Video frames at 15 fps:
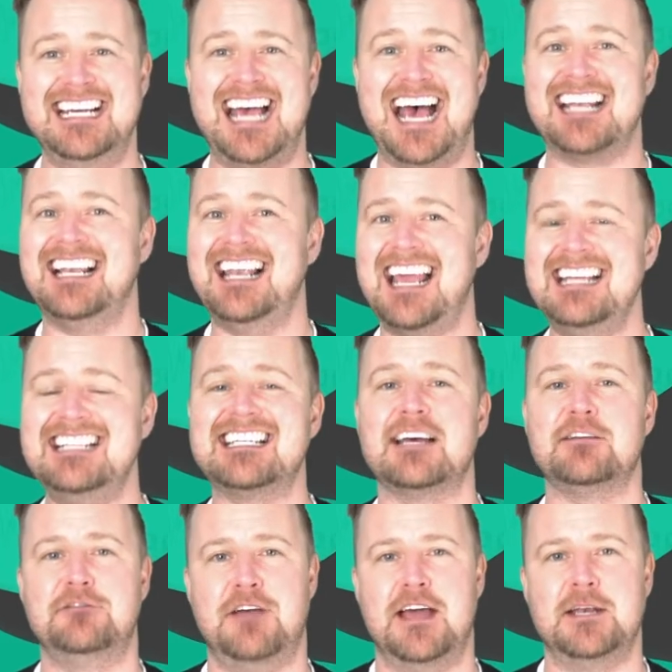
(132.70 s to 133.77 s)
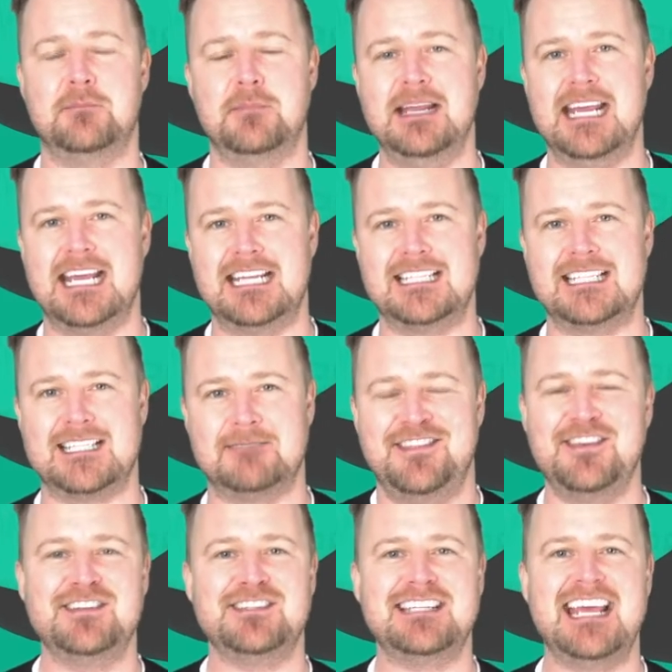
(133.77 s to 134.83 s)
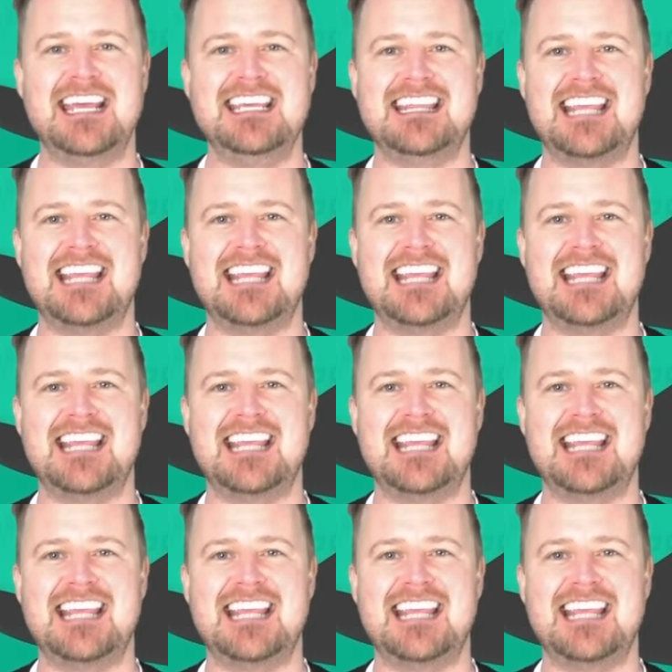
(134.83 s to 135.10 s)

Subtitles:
and later Fed minutes. Thursday,